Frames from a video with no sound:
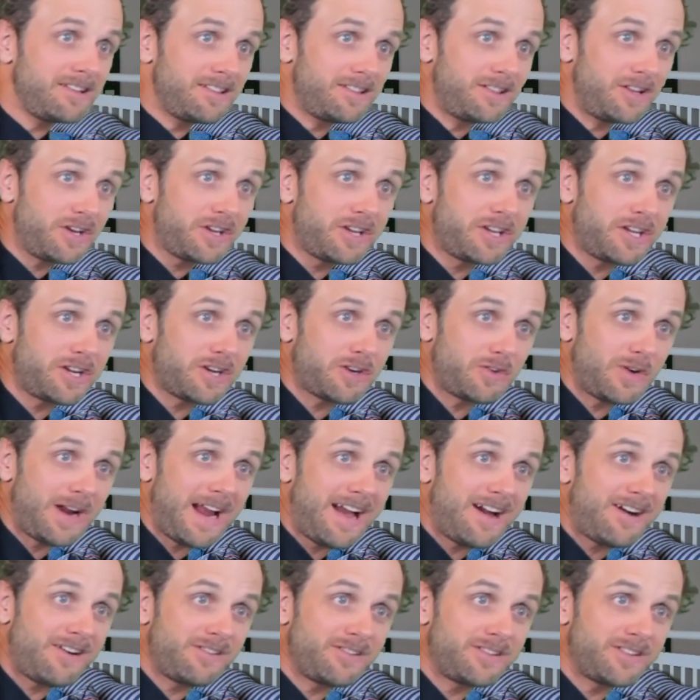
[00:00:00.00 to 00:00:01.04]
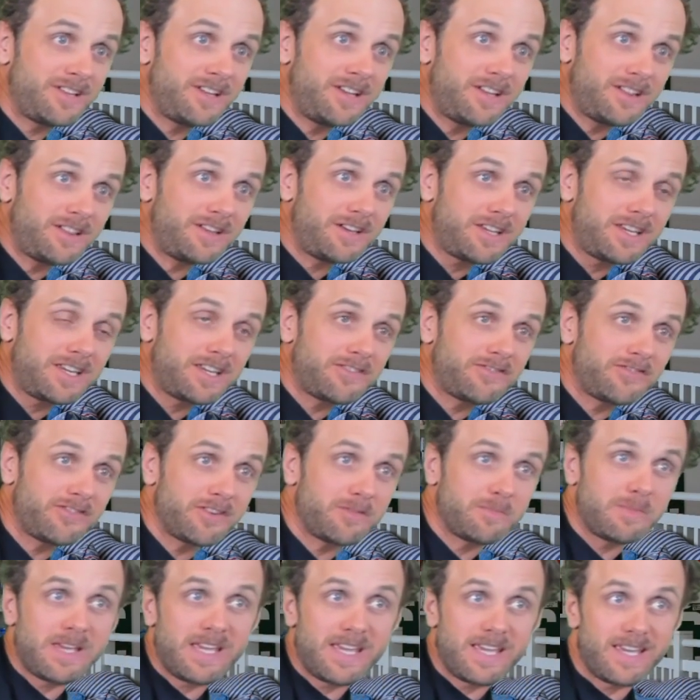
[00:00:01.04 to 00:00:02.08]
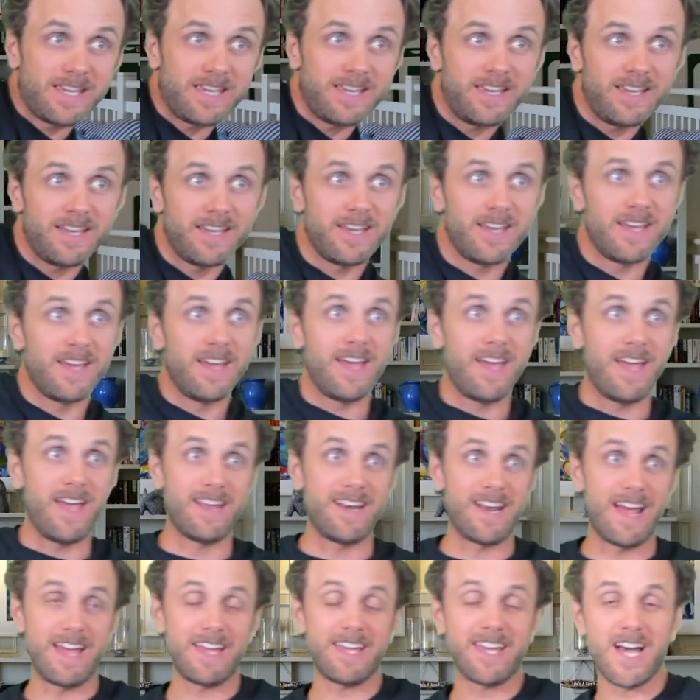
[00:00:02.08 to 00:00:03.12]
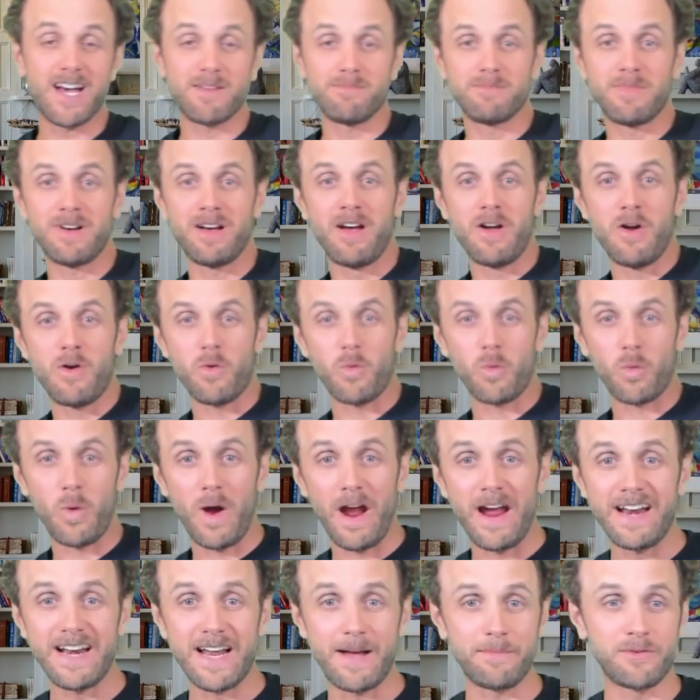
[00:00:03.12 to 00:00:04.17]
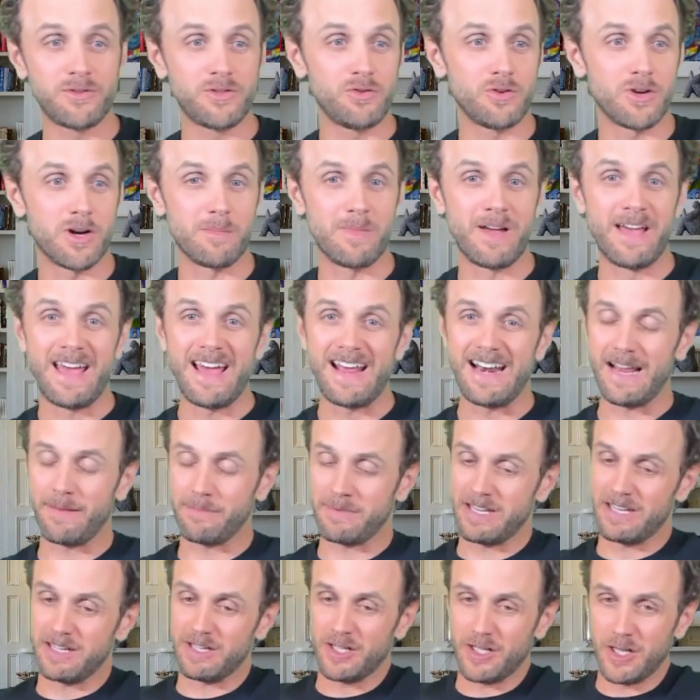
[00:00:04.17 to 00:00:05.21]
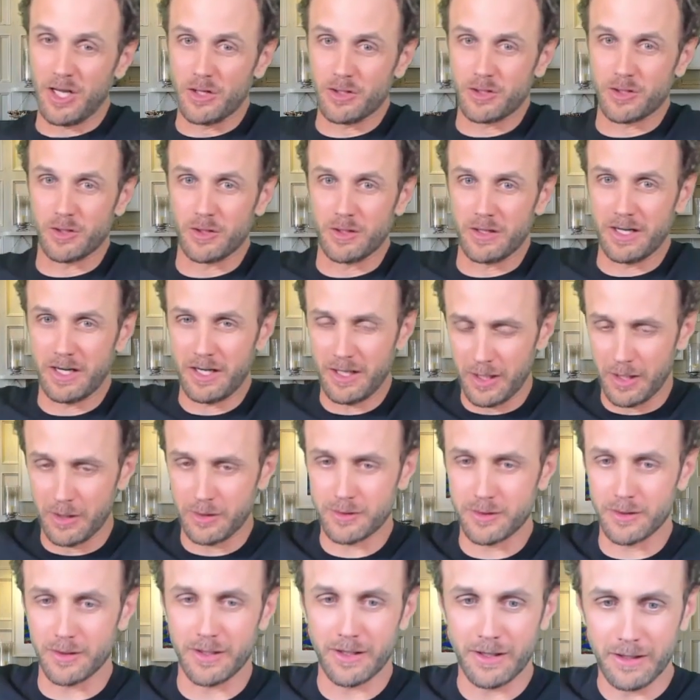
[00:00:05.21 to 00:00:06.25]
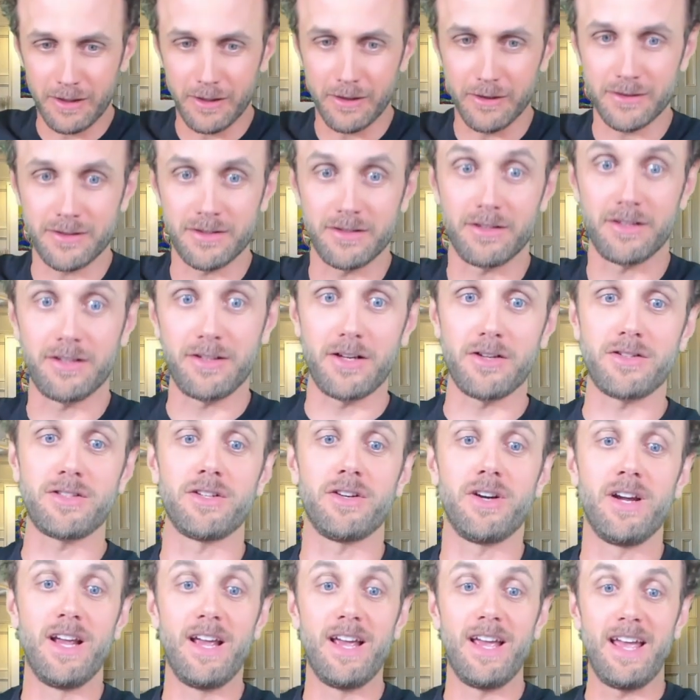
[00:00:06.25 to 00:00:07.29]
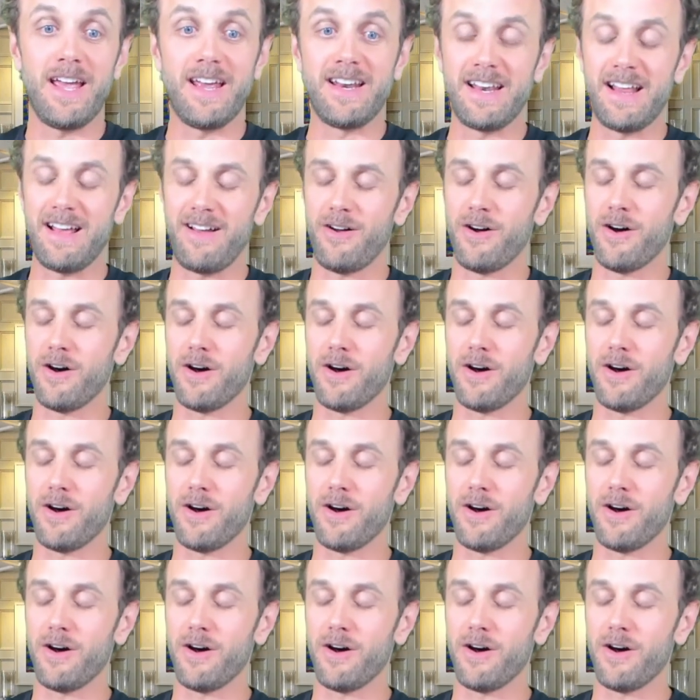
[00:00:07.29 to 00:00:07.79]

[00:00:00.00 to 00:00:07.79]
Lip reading: looking around, looking for me, and I come right up to him, and I'm getting closer and closer and closer and closer, and